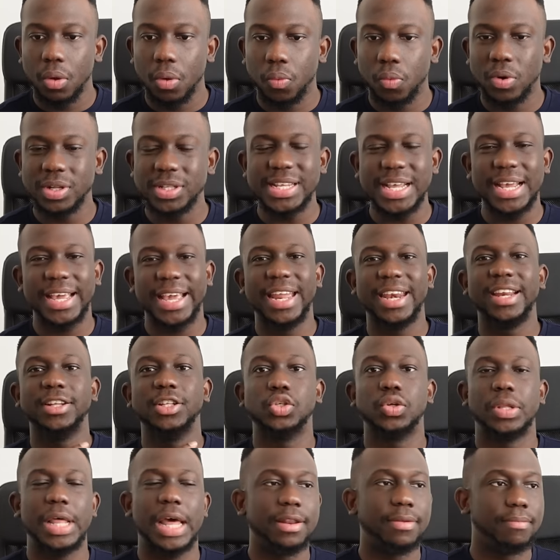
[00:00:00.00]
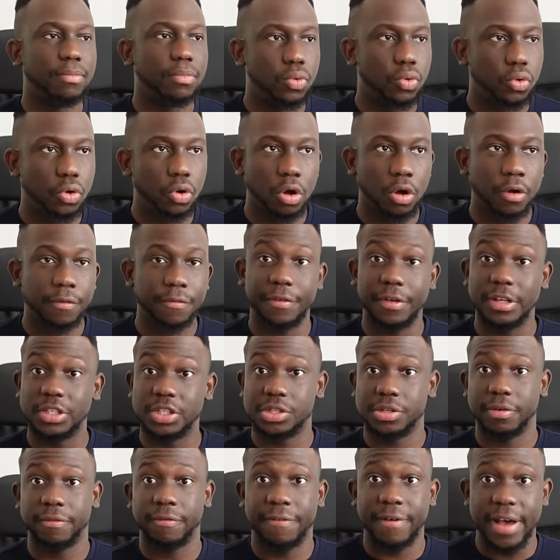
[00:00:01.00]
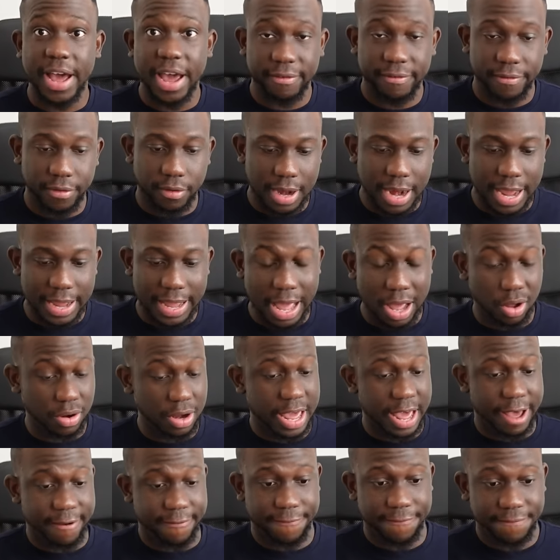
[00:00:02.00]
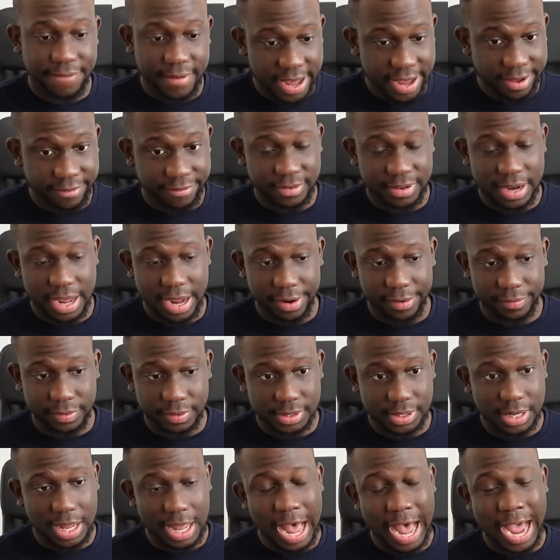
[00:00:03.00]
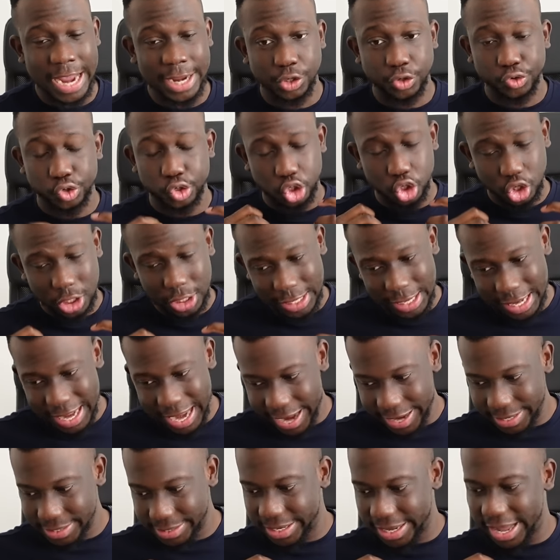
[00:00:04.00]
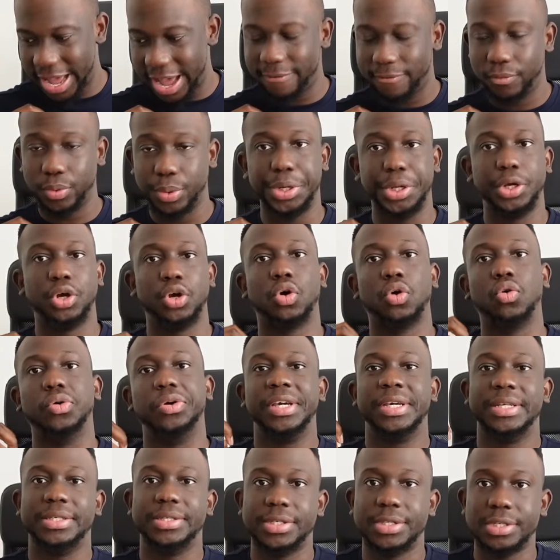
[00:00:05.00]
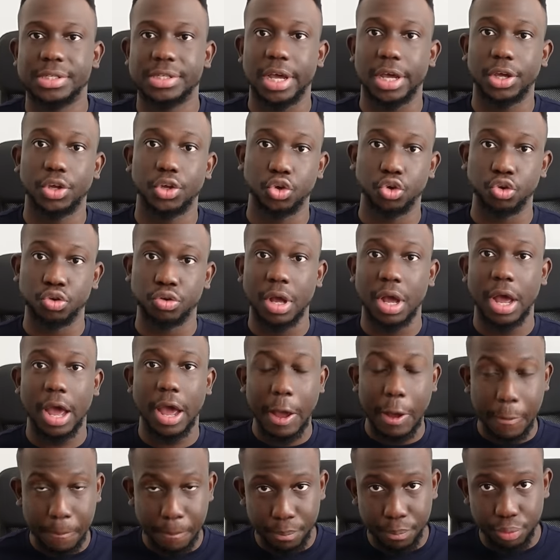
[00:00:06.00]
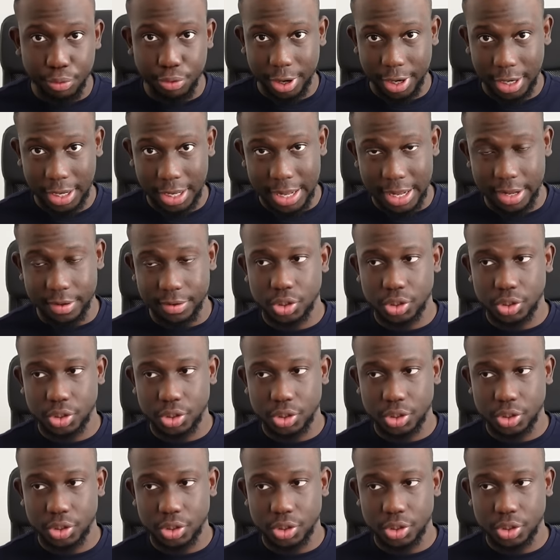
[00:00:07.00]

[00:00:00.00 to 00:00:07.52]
once I get into that mode of survival, like I only have five lives, I usually like to have what they call a circuit breaker.